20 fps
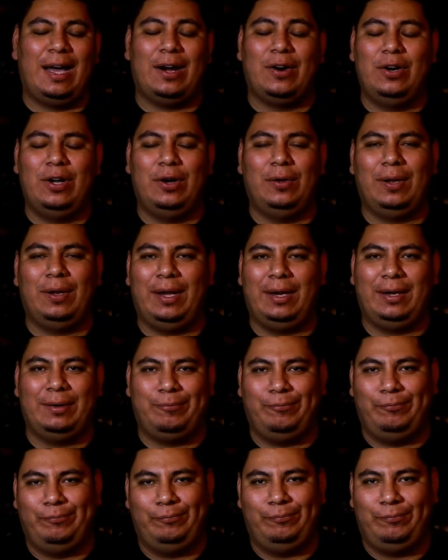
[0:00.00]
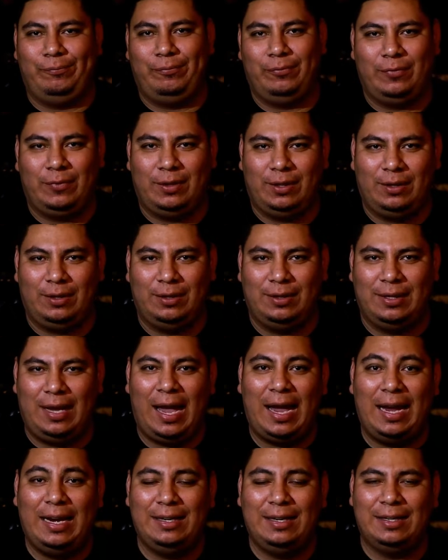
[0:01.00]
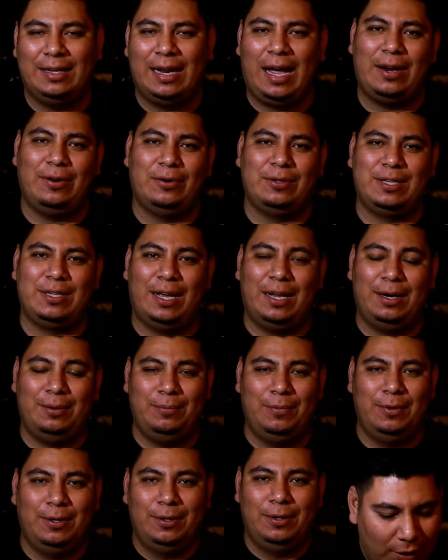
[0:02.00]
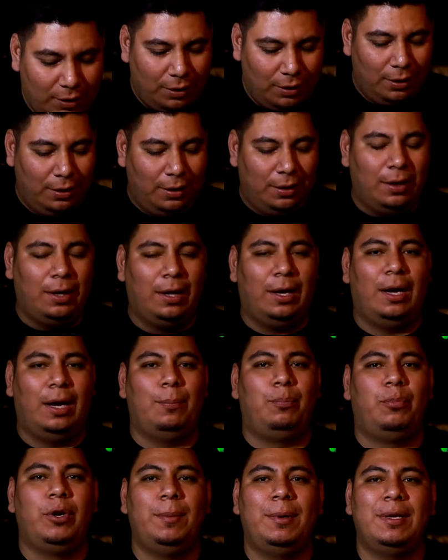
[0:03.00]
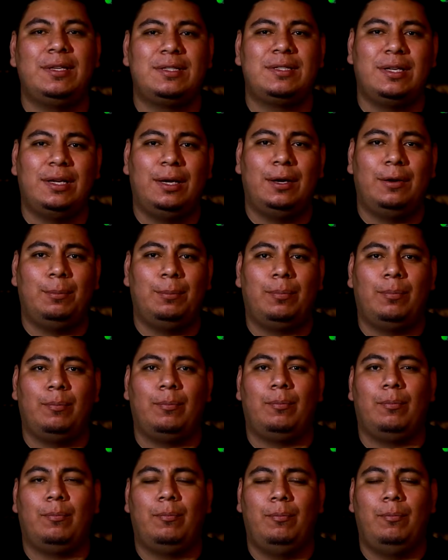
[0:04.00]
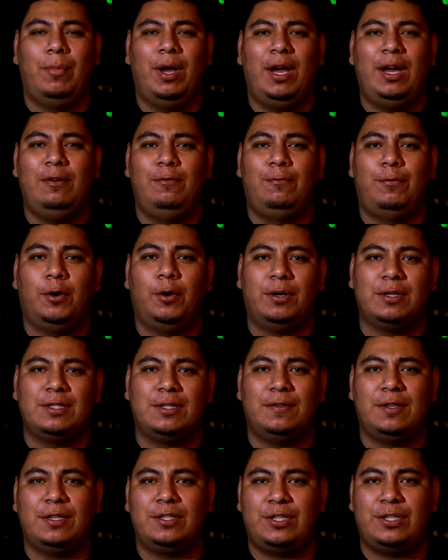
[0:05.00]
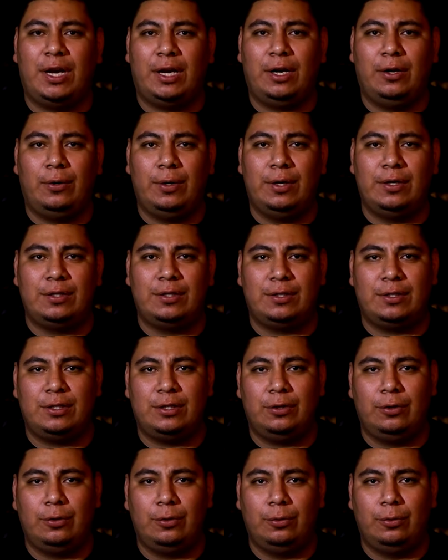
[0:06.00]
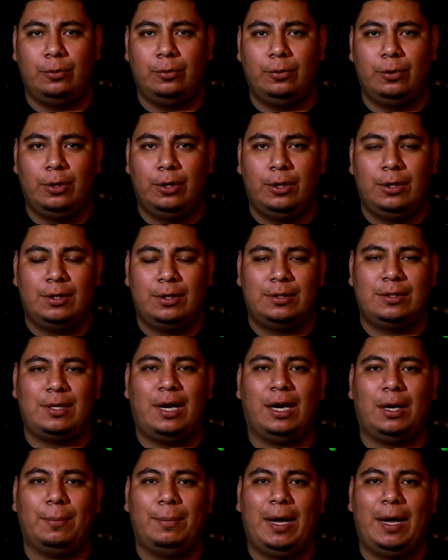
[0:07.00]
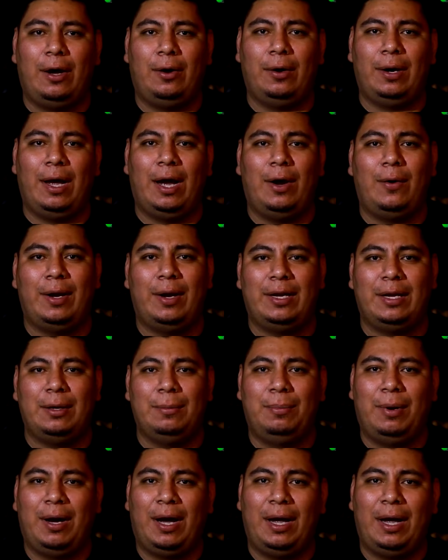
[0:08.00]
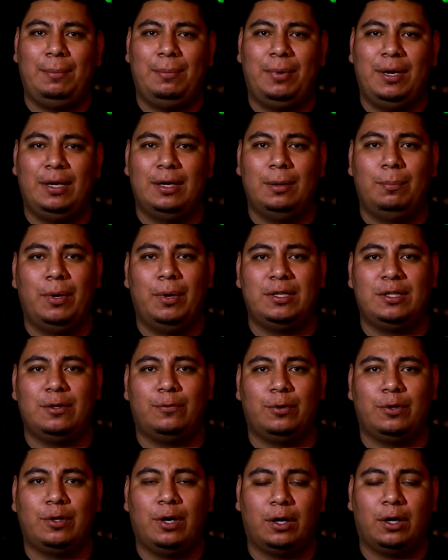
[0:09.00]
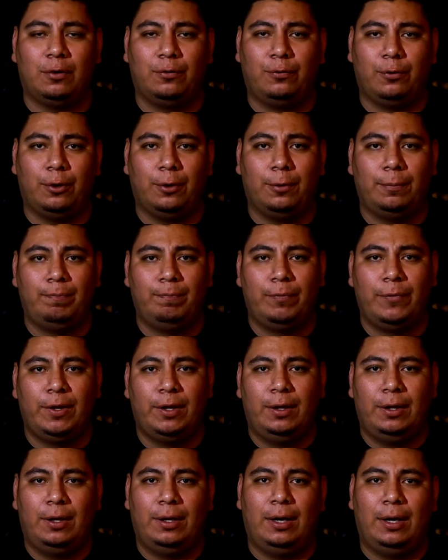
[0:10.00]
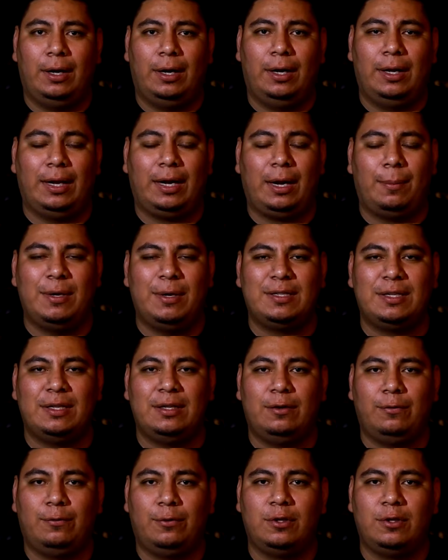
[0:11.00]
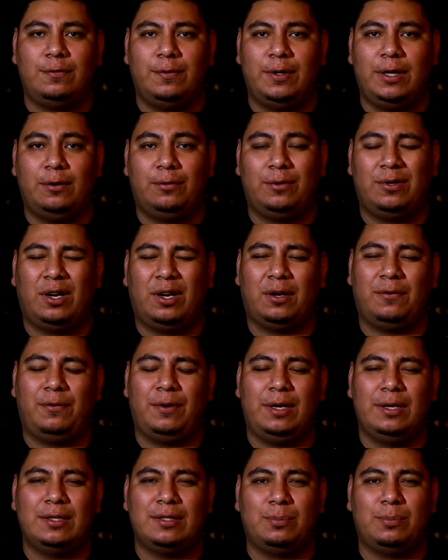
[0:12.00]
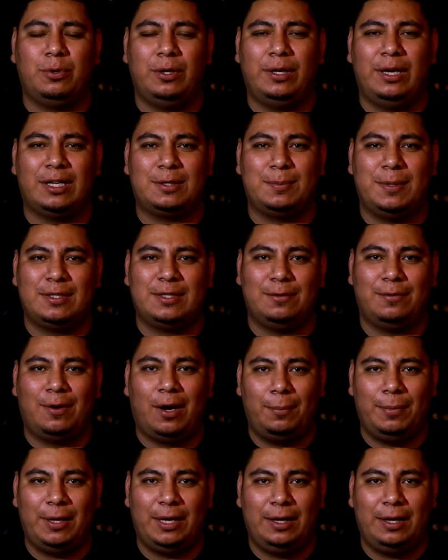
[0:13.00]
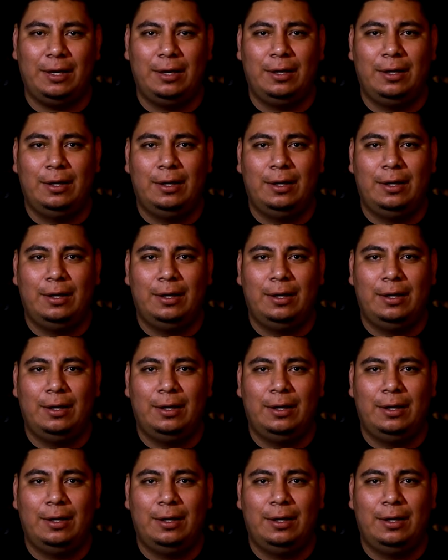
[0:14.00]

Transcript: I don't know, like 8, 9, or 10. Pretty much the main focus of this channel is to talk about how I get by being a budget photographer. Like I mentioned in the first video, photography is a pretty expensive hobby.